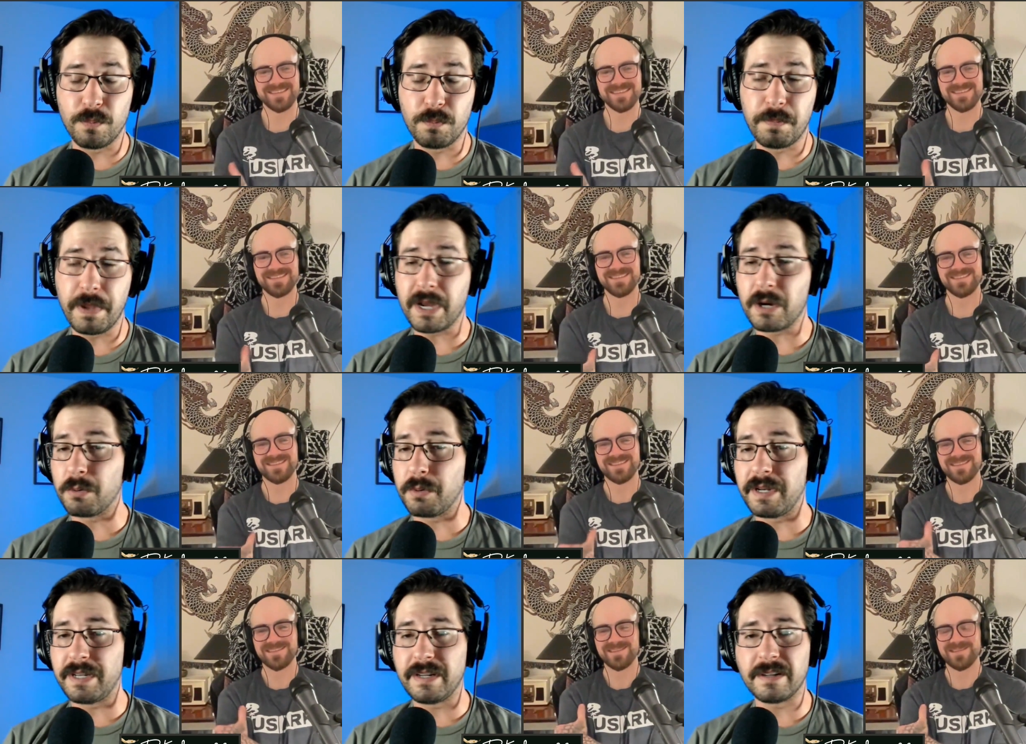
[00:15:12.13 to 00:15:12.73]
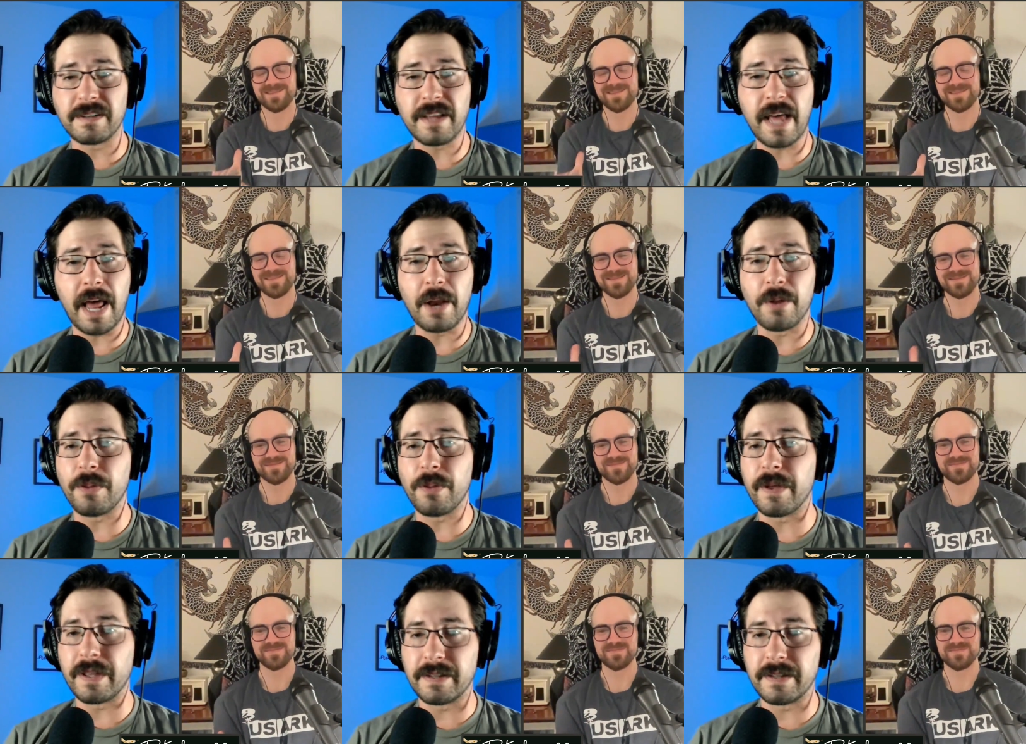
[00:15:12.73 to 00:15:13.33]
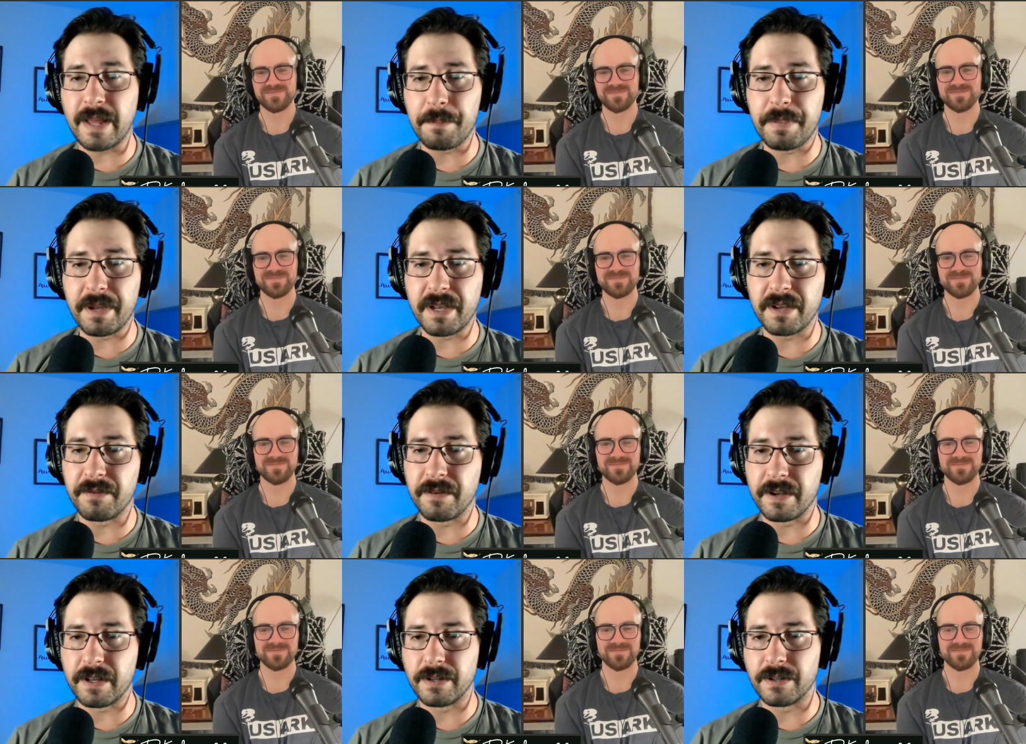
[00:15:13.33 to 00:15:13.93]
Speaker 1: bigger retics, I don't think it's that big
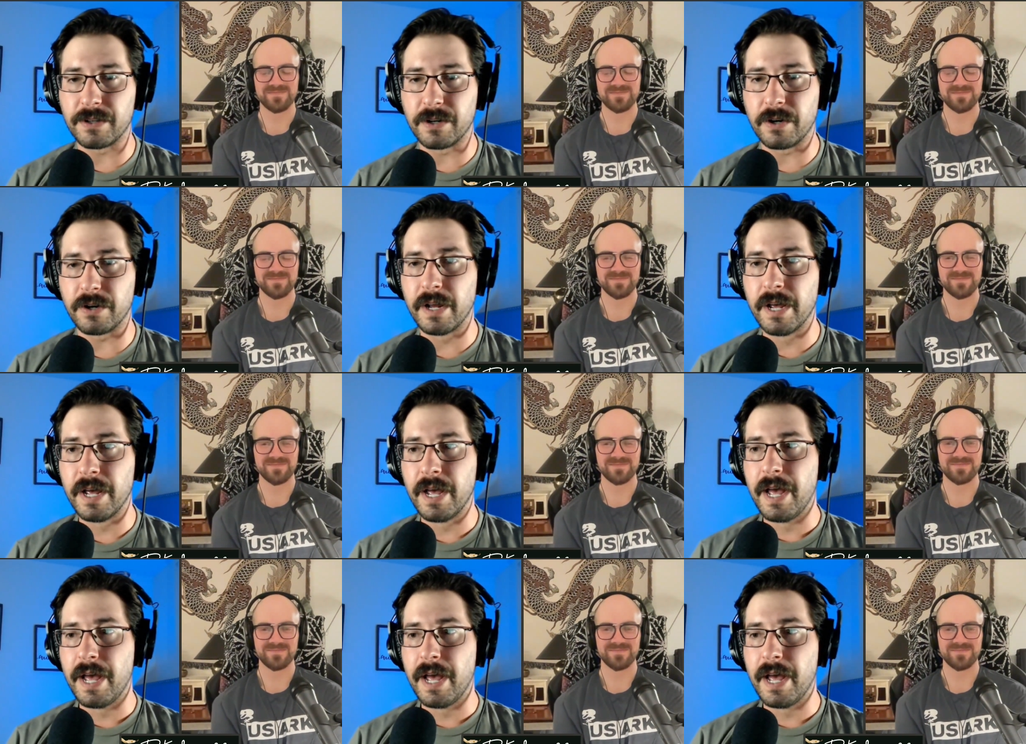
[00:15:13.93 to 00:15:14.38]
of a concern.